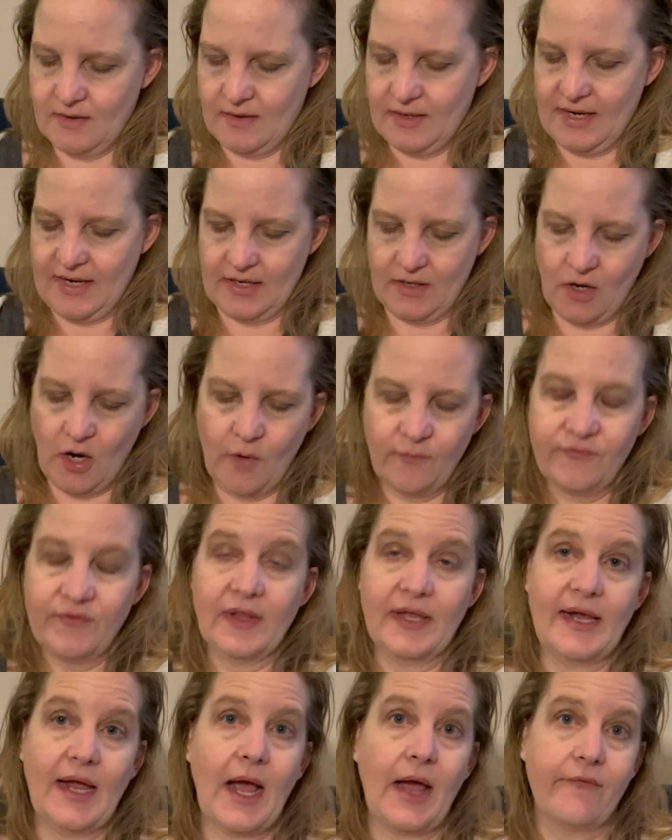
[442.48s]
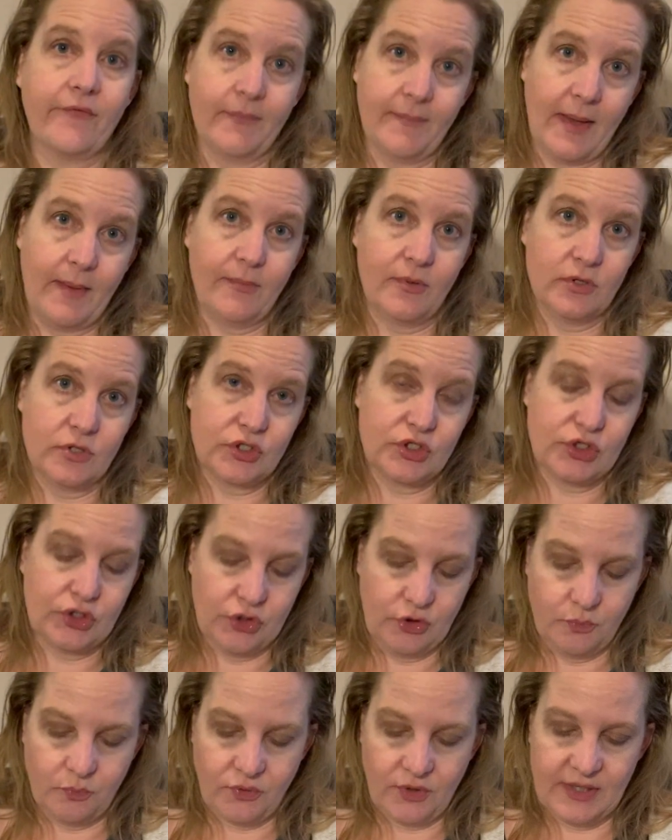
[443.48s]
And hopefully I remember
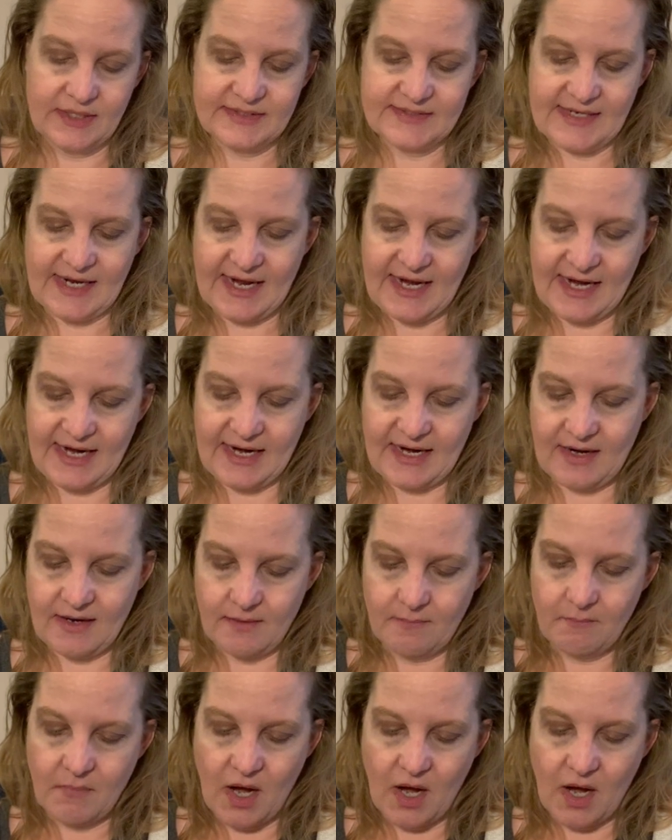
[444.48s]
to print a